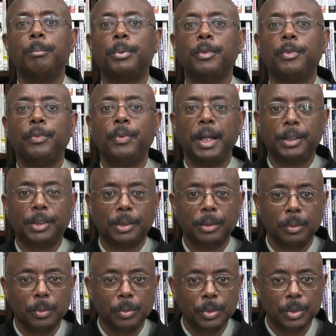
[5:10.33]

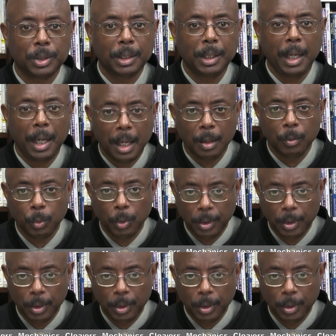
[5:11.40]
professionals, care